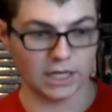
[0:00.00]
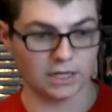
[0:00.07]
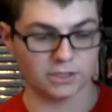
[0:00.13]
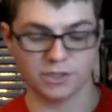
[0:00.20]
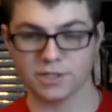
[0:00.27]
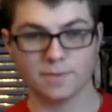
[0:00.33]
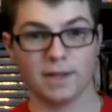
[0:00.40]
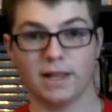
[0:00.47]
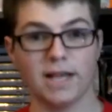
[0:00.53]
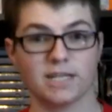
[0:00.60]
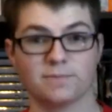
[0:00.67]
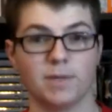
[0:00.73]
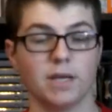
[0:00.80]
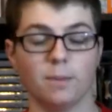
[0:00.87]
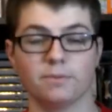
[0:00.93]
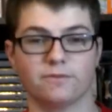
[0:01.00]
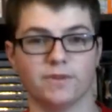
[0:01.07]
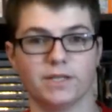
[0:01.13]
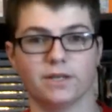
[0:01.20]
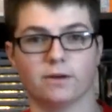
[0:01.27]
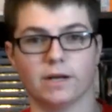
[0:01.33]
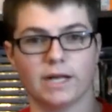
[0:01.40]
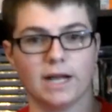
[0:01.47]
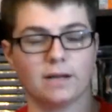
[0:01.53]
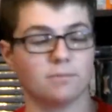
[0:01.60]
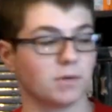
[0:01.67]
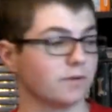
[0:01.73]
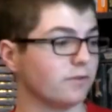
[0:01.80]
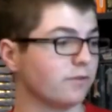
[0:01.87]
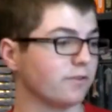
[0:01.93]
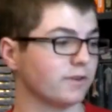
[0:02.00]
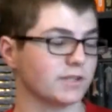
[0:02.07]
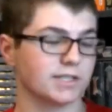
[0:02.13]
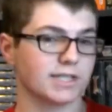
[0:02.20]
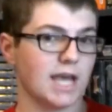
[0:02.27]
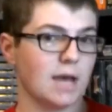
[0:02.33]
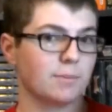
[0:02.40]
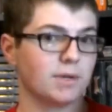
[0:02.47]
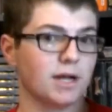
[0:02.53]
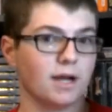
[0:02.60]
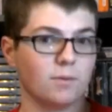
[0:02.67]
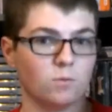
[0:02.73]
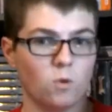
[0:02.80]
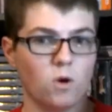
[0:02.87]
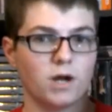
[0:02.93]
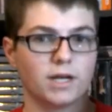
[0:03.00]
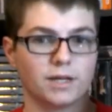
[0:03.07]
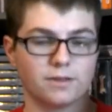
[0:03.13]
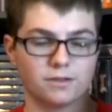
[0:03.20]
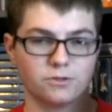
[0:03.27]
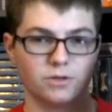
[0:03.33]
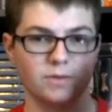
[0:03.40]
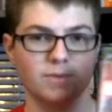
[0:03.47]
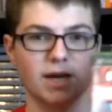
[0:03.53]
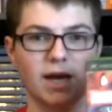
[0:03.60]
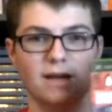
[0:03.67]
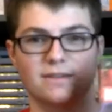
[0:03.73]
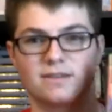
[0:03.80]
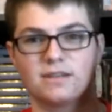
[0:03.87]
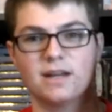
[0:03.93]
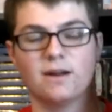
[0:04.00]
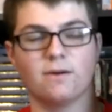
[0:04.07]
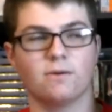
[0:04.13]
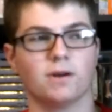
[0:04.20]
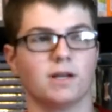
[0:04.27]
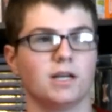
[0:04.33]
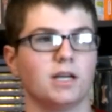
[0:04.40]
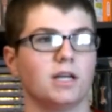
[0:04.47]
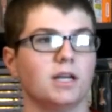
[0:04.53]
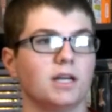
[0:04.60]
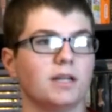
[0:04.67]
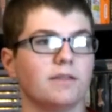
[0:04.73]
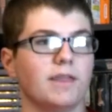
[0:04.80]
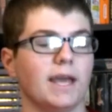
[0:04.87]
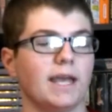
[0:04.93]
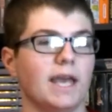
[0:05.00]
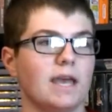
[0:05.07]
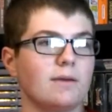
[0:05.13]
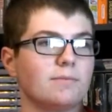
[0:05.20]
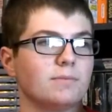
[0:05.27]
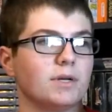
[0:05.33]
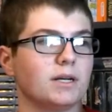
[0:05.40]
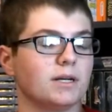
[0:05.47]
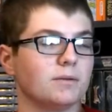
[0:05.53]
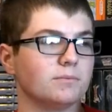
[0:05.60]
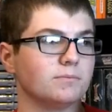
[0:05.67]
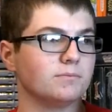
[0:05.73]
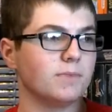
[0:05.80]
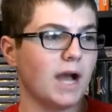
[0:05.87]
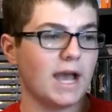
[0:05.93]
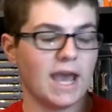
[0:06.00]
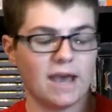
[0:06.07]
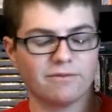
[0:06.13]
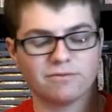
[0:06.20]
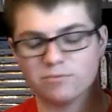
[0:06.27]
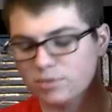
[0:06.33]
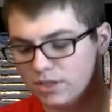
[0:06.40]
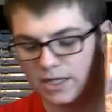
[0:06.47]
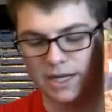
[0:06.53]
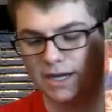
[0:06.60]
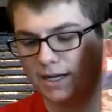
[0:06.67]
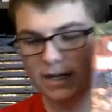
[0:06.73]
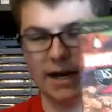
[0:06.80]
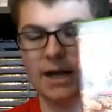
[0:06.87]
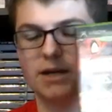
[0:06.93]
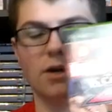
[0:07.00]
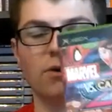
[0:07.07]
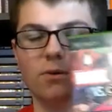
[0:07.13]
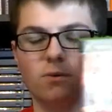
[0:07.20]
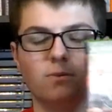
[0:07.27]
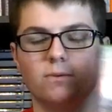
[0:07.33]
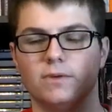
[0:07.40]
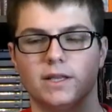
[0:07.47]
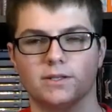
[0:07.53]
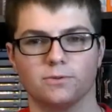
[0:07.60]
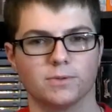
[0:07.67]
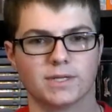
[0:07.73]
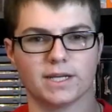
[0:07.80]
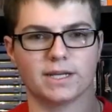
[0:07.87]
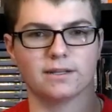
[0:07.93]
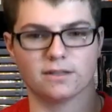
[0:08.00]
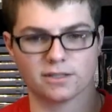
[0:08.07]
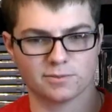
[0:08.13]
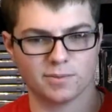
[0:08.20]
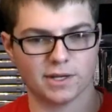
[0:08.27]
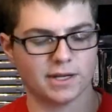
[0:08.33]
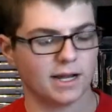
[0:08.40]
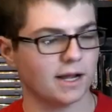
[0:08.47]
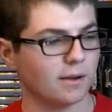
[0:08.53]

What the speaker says: just my last pickups video, I got Marvel vs. Capcom 1 on the Dreamcast. Now, that game, I haven't played, and I know that's ridiculous, but,